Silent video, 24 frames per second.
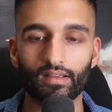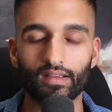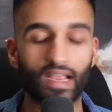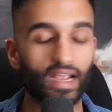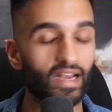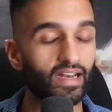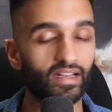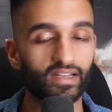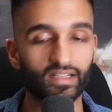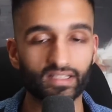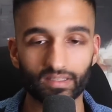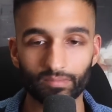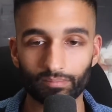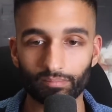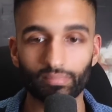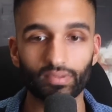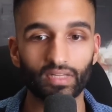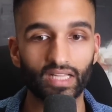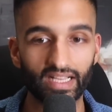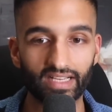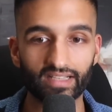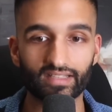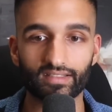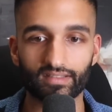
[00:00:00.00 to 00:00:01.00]
And it is the
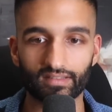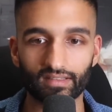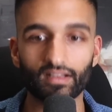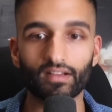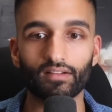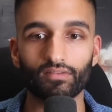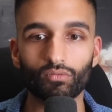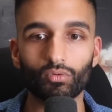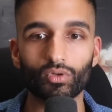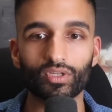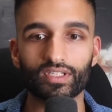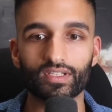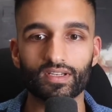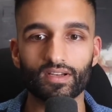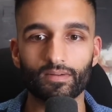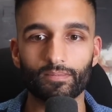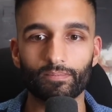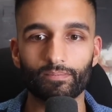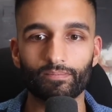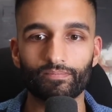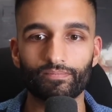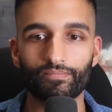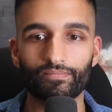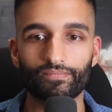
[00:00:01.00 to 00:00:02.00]
place of
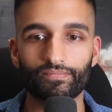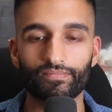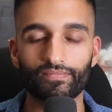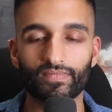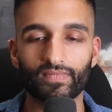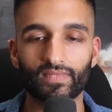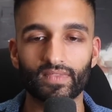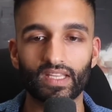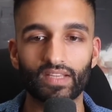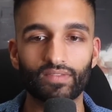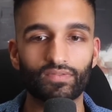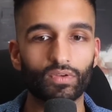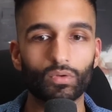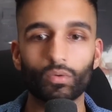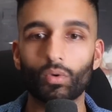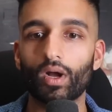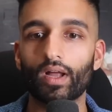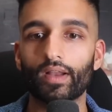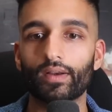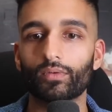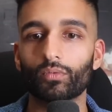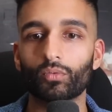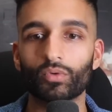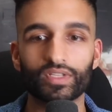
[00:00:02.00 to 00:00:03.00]
wisdom. If you
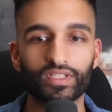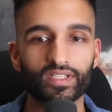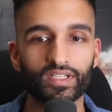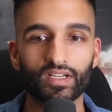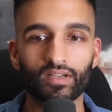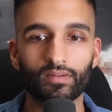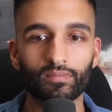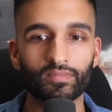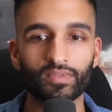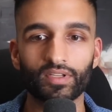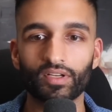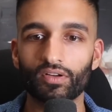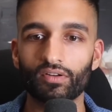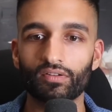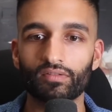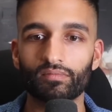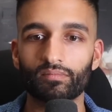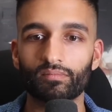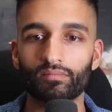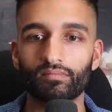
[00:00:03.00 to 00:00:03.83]
want wisdom, you know,